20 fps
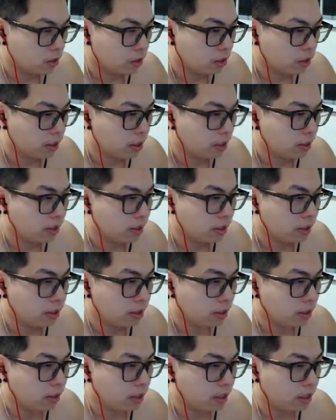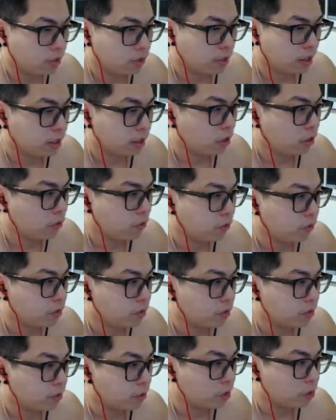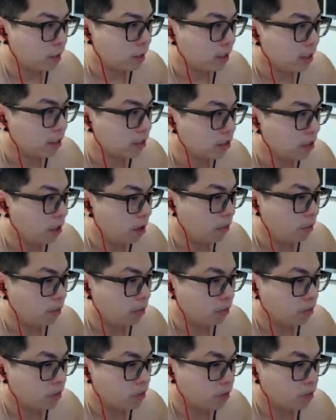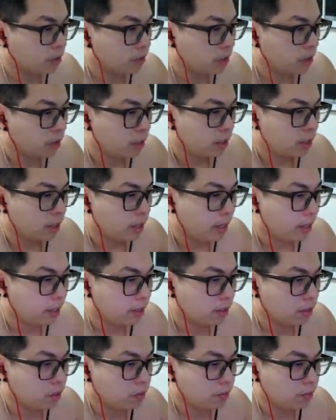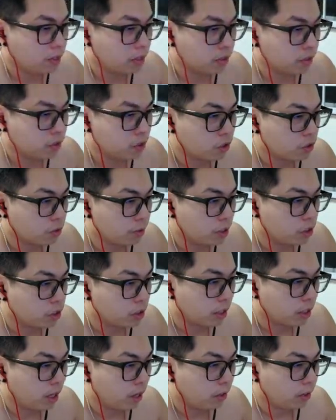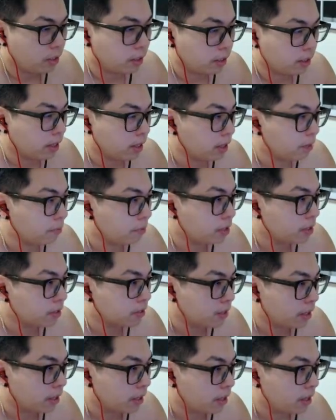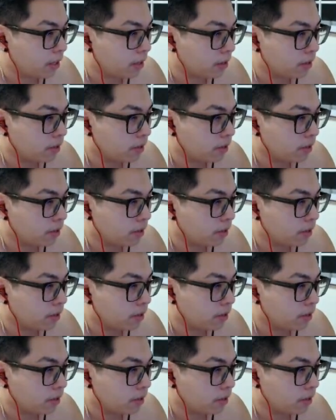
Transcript: And then I try to go for some quick hit combos. And in this particular situation, I'll hit again because I can.